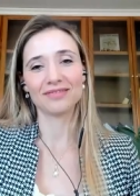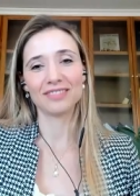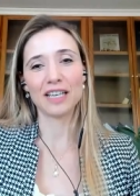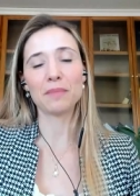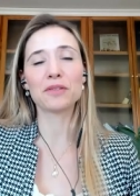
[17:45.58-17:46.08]

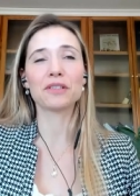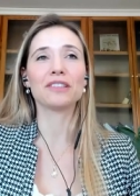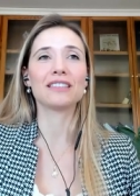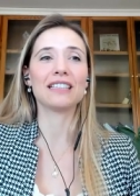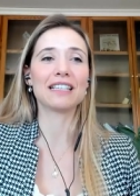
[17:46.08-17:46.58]

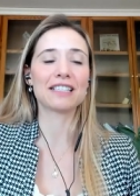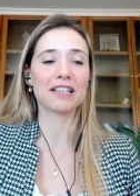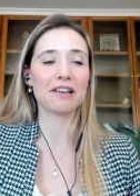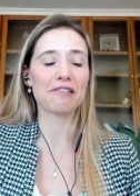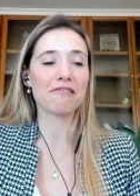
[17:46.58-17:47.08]
Absolutely.
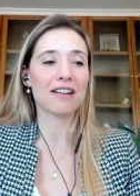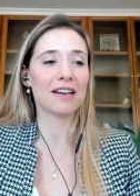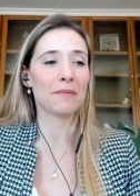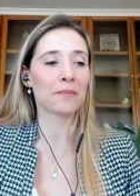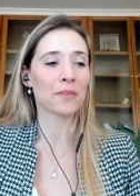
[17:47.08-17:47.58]
So,
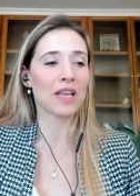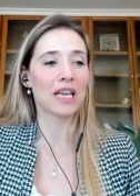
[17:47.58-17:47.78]
um,